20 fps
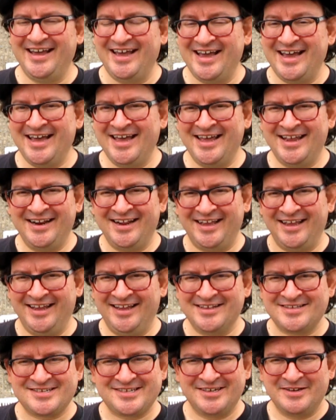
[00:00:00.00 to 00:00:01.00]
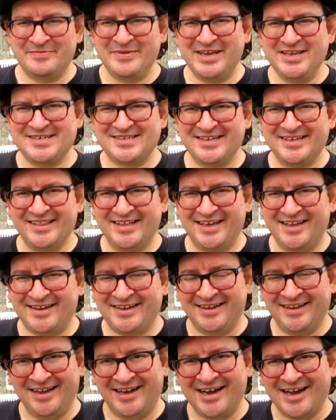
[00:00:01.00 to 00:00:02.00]
And it's amazing that
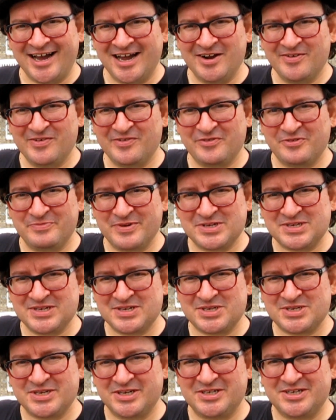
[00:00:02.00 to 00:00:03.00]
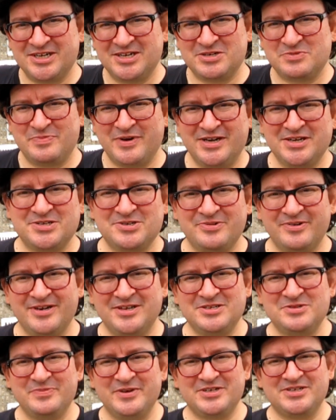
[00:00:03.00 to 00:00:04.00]
a high river business such as Mike's
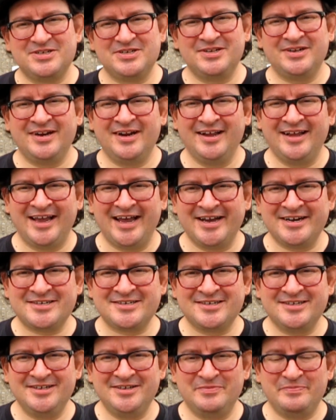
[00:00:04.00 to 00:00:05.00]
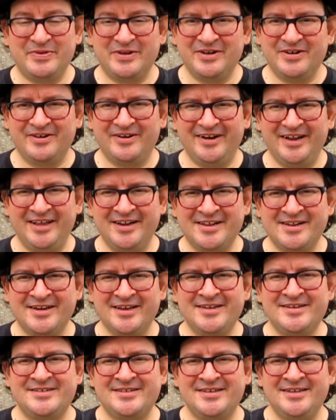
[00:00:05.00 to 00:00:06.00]
Transmission actually appeared in a
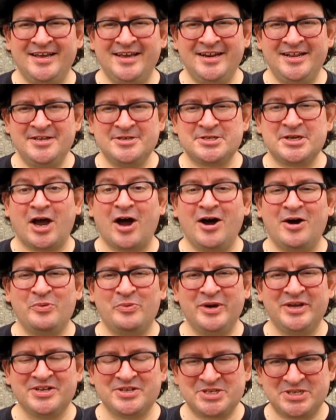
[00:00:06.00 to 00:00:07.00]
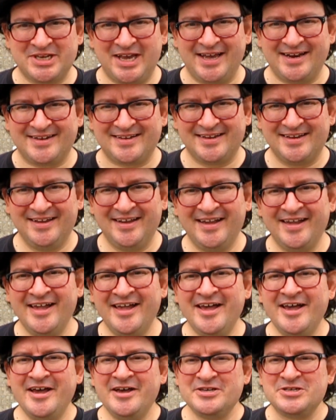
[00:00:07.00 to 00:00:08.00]
1980s Hot Wheels set.
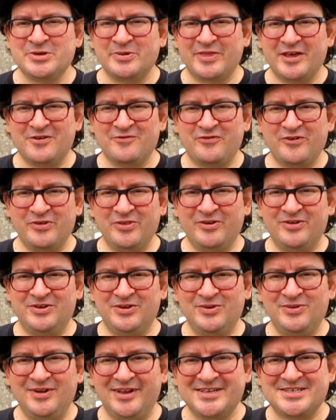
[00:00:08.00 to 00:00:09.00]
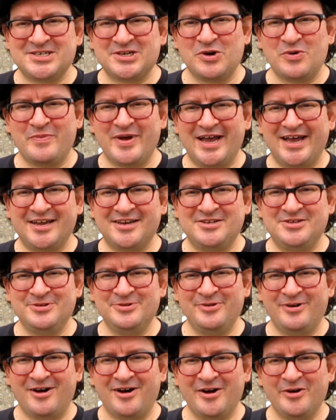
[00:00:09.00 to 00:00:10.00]
So without further ado, let's go back
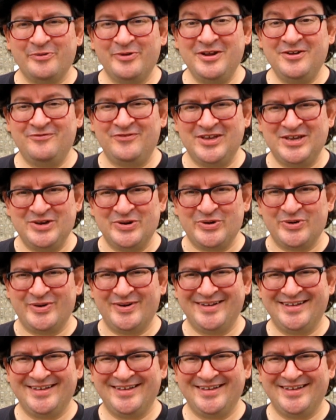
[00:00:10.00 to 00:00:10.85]
to our review.